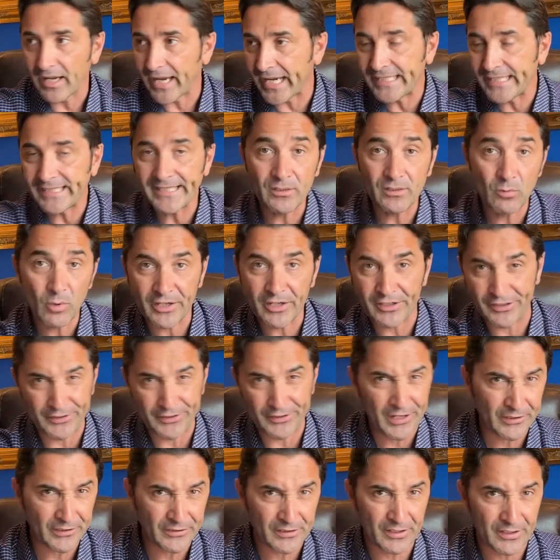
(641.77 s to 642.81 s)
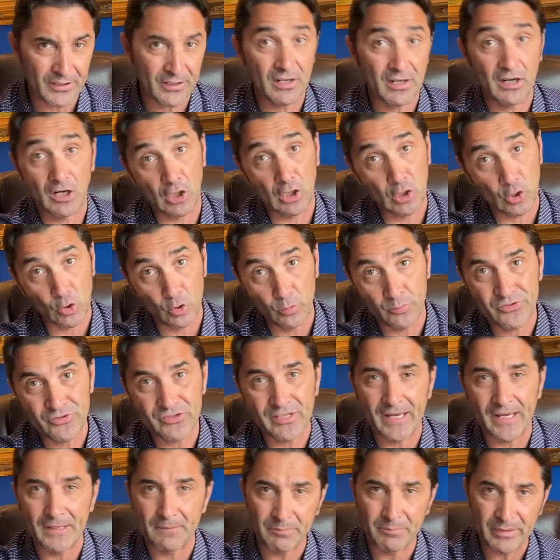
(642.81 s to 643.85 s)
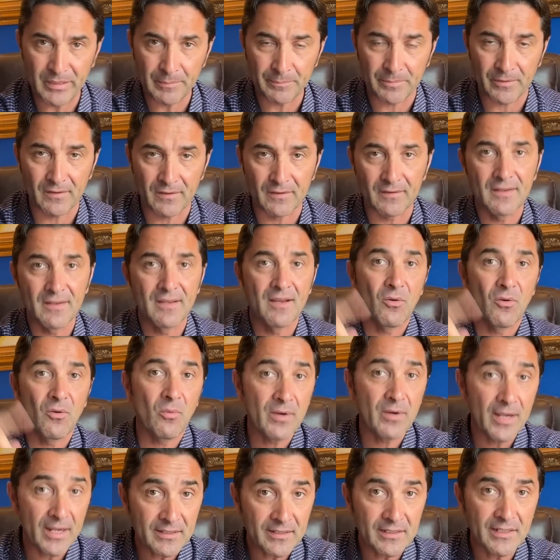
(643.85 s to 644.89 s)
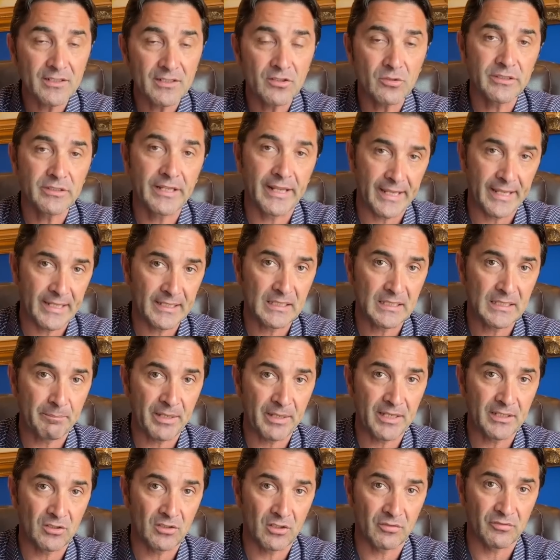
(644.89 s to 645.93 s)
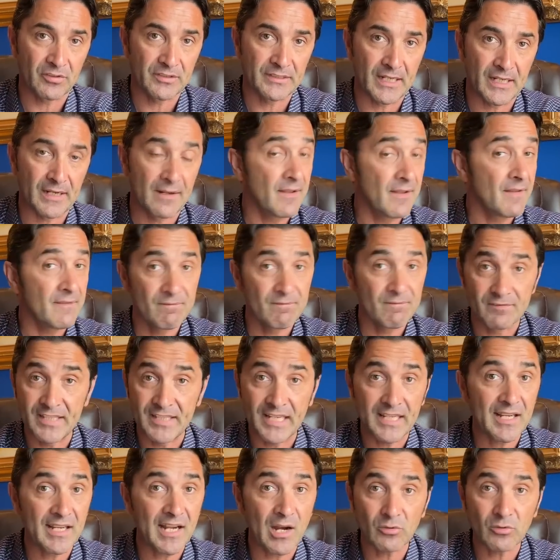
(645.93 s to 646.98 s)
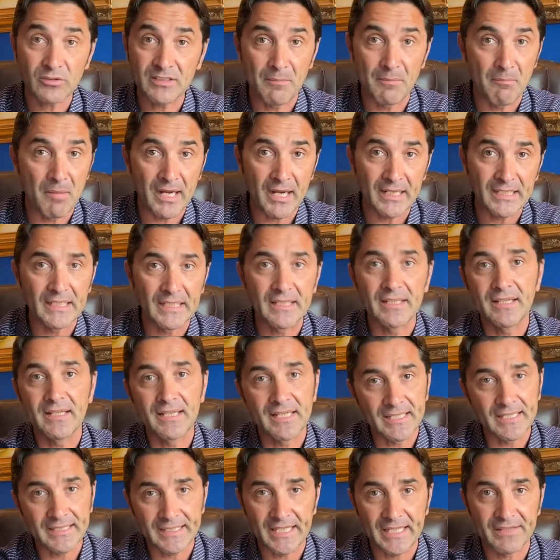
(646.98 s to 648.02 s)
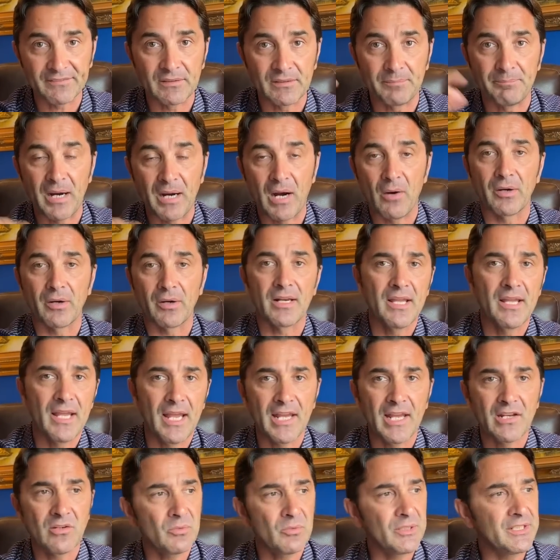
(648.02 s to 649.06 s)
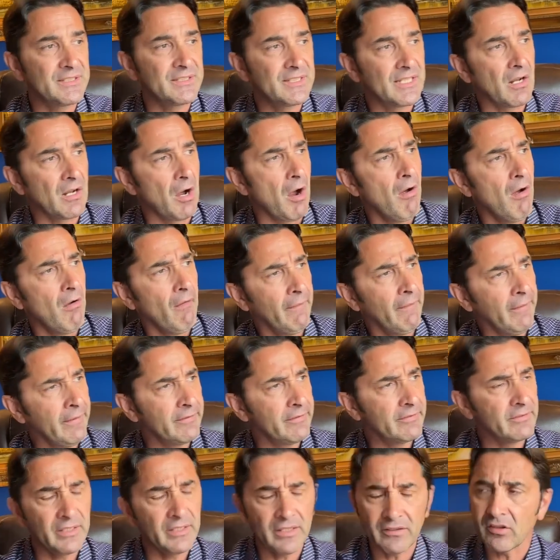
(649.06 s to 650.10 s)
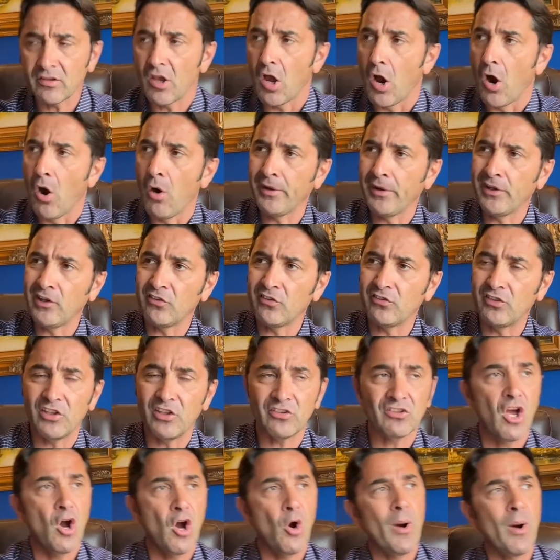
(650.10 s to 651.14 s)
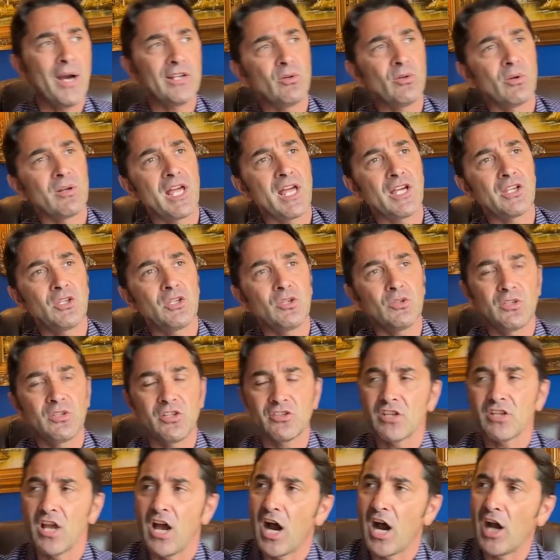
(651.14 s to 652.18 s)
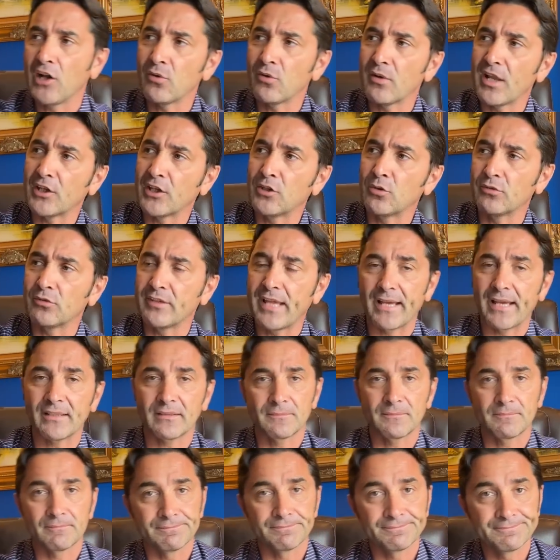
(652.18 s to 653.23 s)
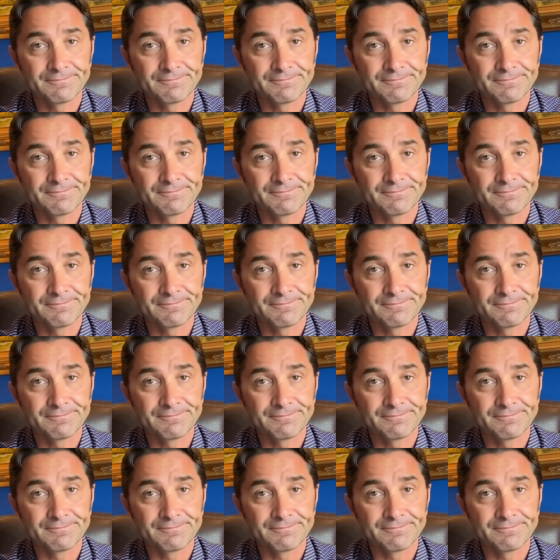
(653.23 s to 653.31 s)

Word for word: hating one another, groups and people, and they do the hanky-panky over there. They count the money and they have the power. And we deal, he's this, oh, he's this, oh, I don't like you this, I don't like you that.